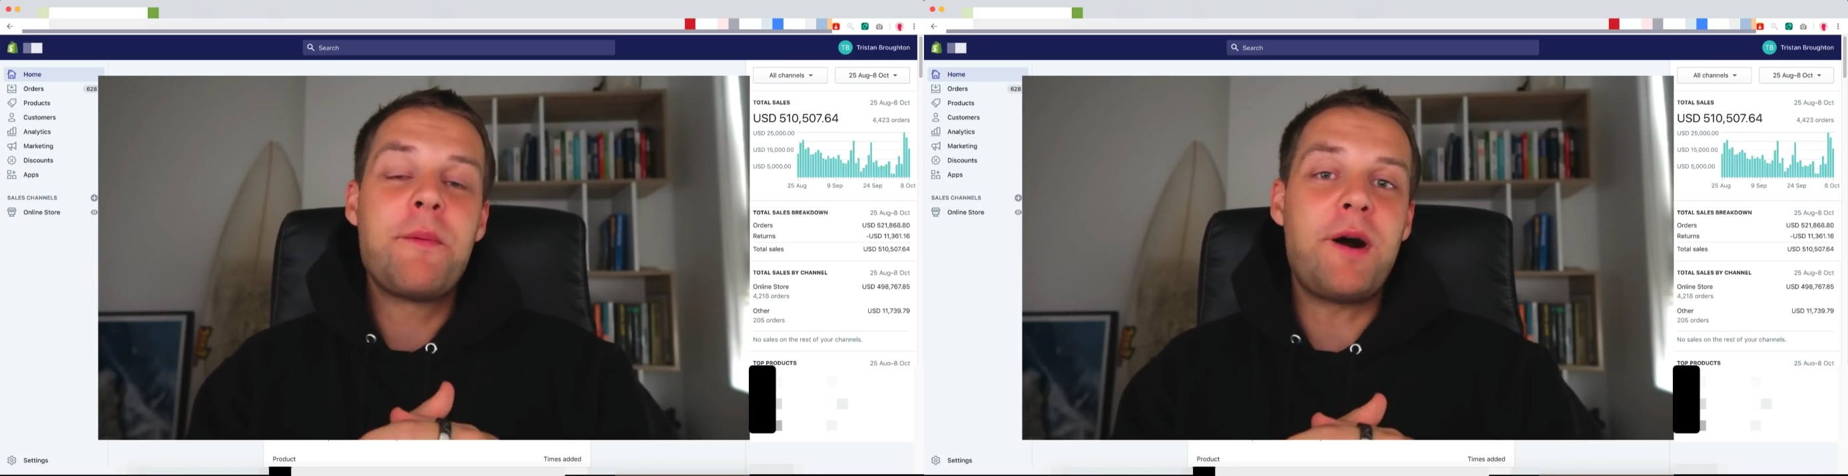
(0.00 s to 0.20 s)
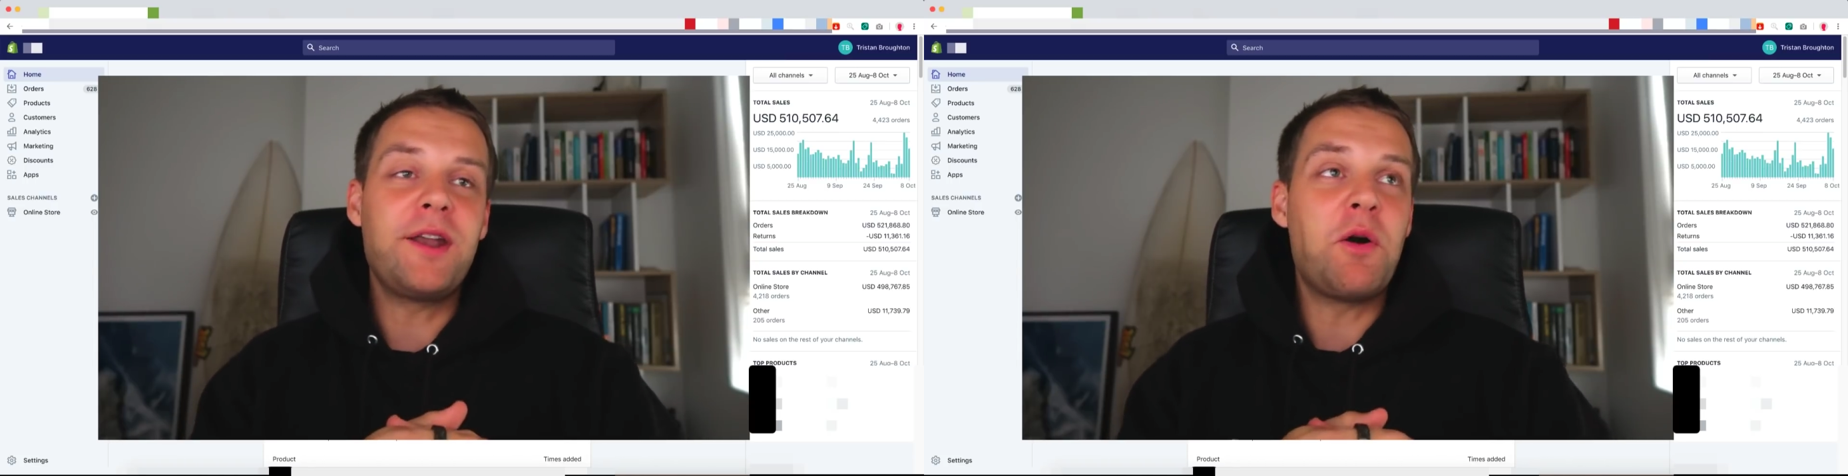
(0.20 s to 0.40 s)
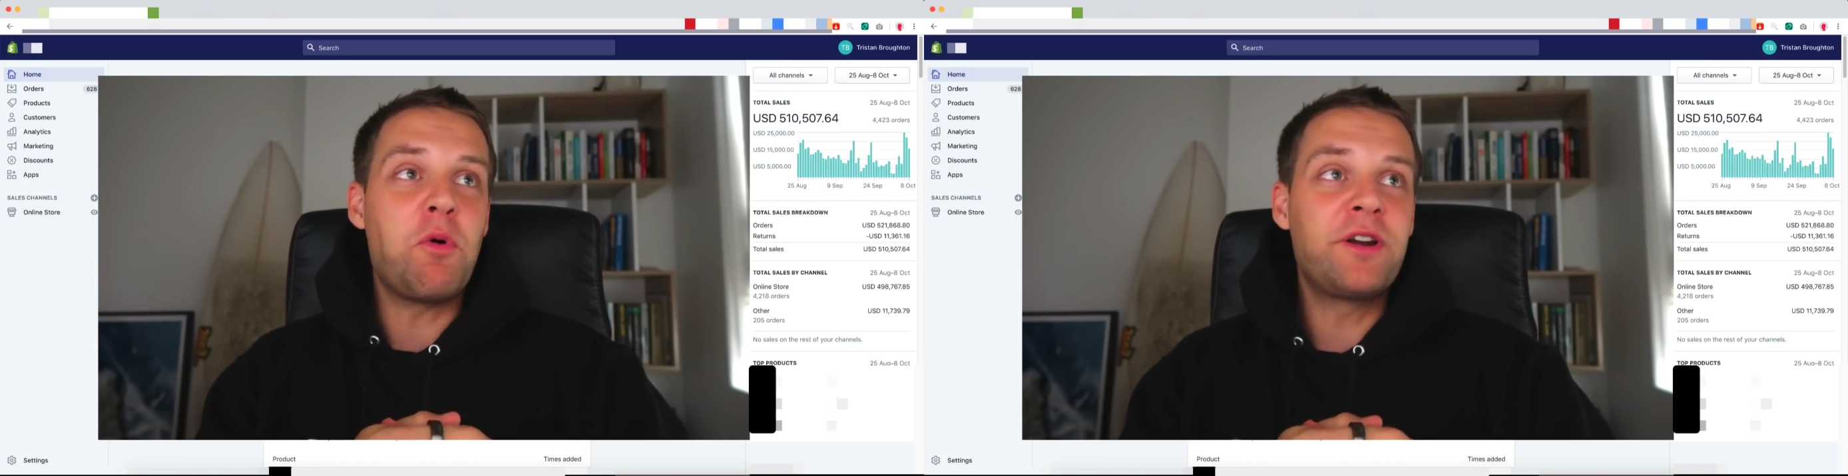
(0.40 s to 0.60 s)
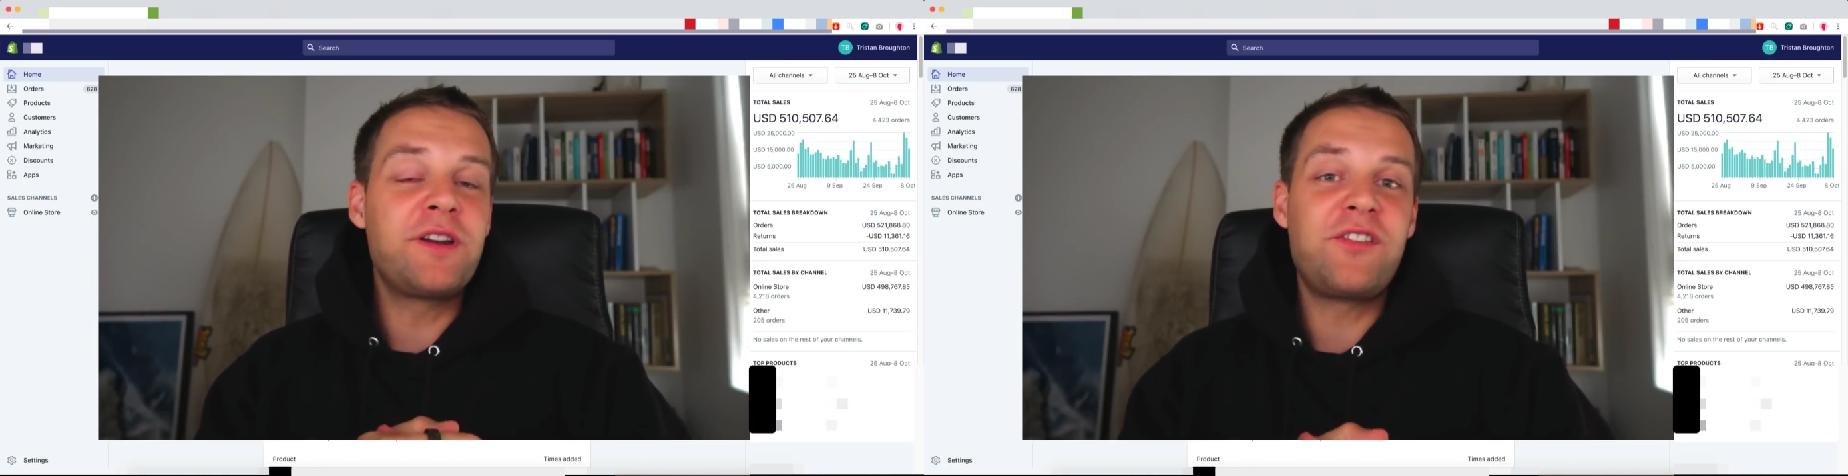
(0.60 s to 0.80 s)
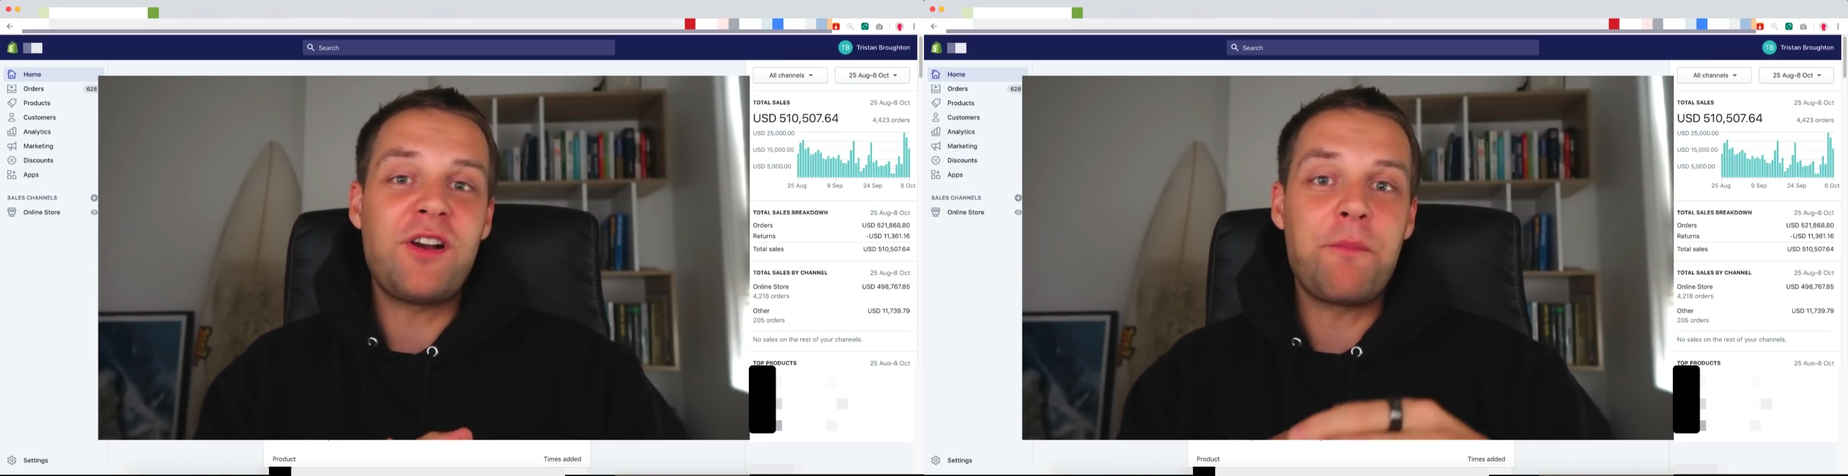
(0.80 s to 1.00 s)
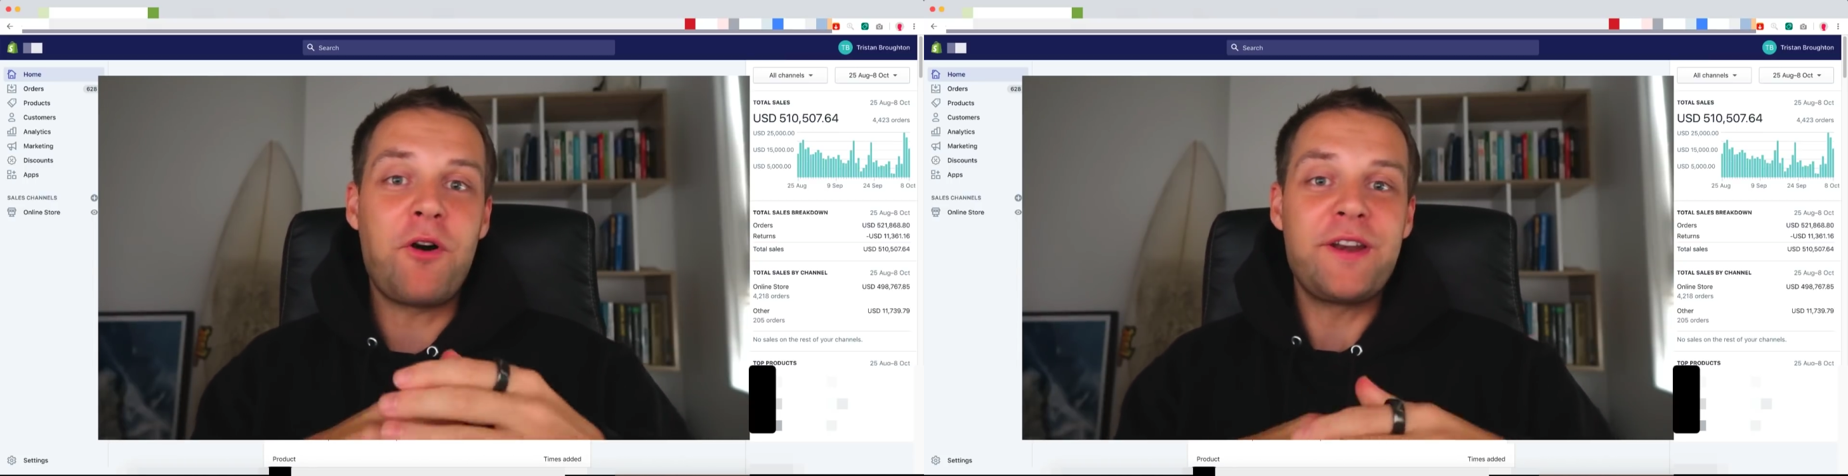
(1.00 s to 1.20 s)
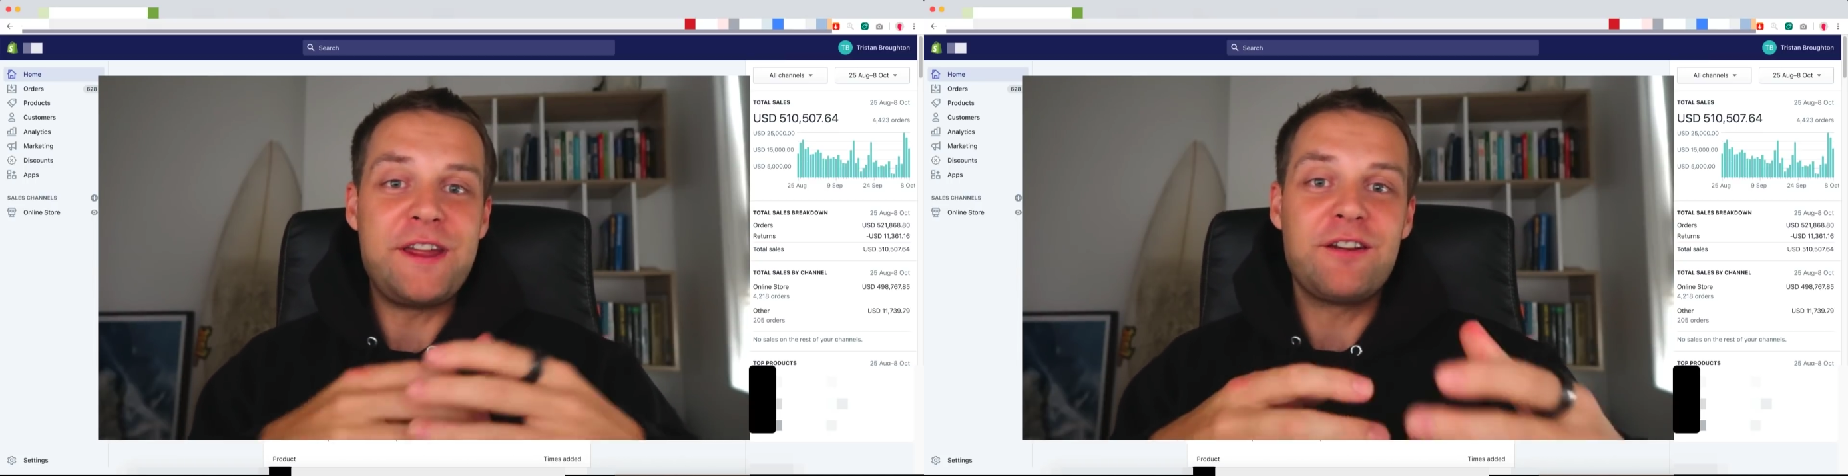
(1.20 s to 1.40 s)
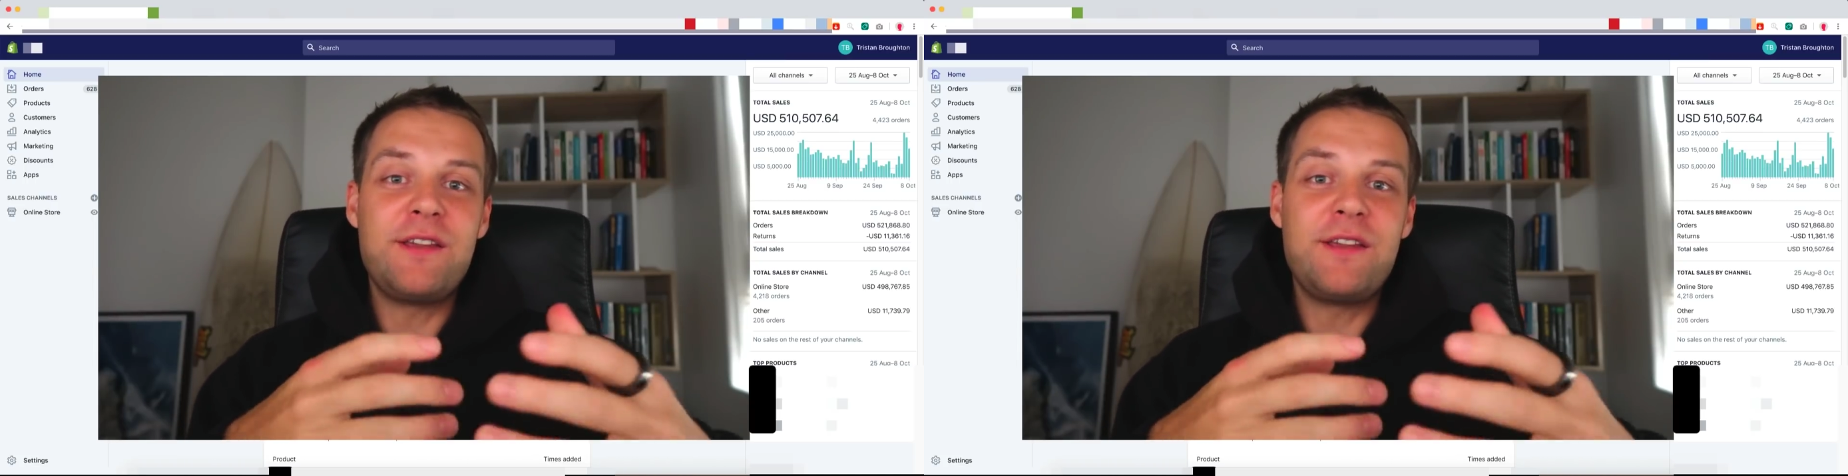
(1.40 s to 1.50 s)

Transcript: but I wanted to jump on here